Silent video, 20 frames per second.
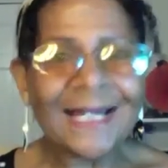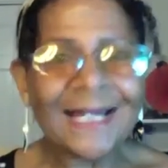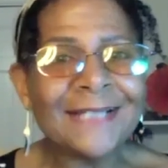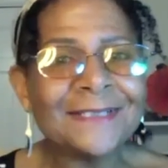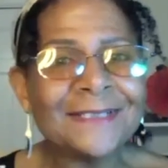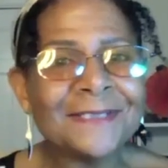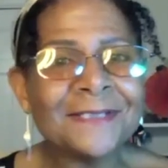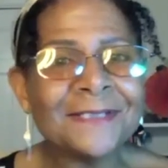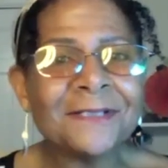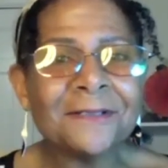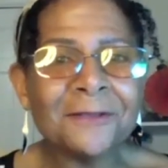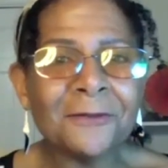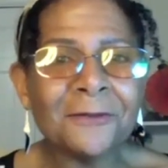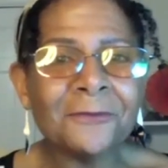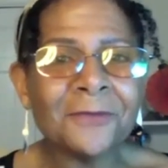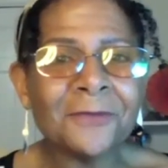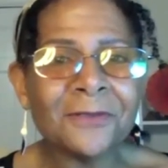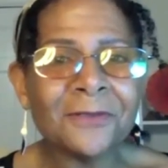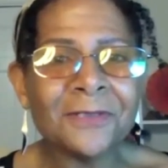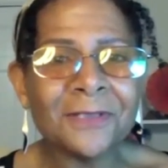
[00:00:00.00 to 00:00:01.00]
I didn't know
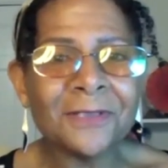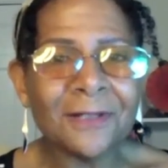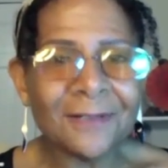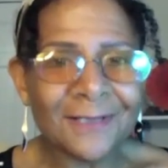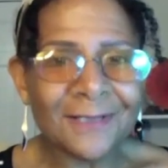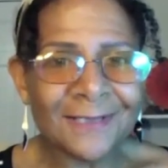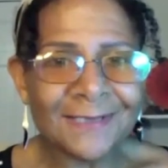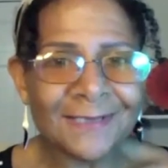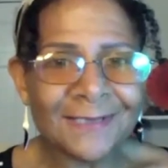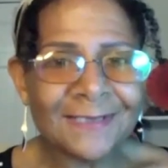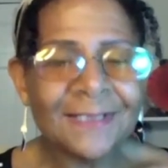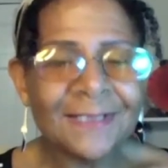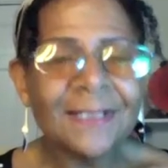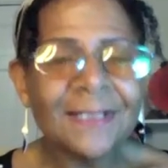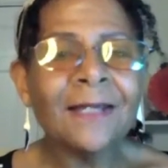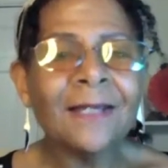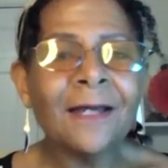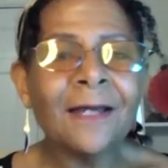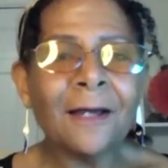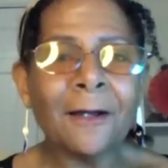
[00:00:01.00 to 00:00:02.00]
their youngest
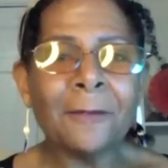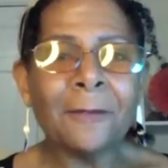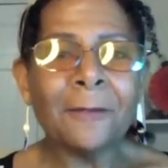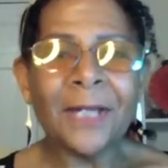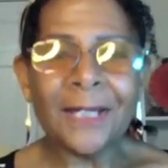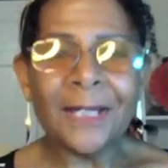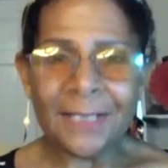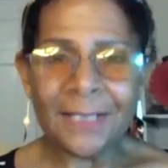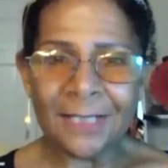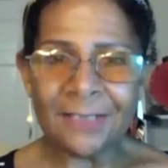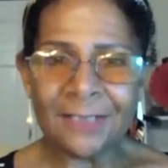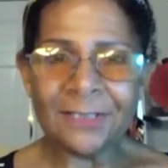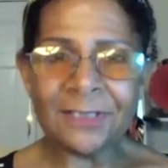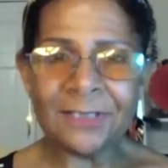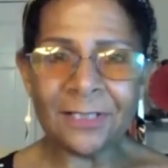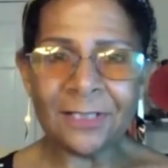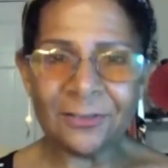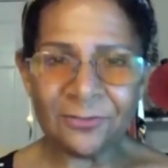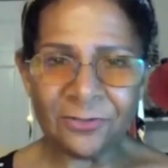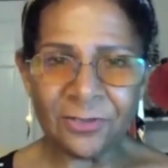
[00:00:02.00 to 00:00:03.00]
had
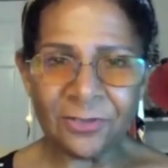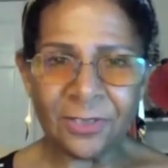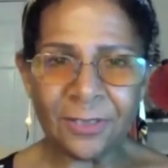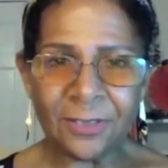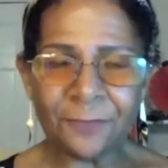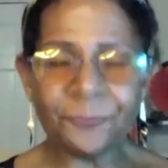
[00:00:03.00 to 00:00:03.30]
ADHD,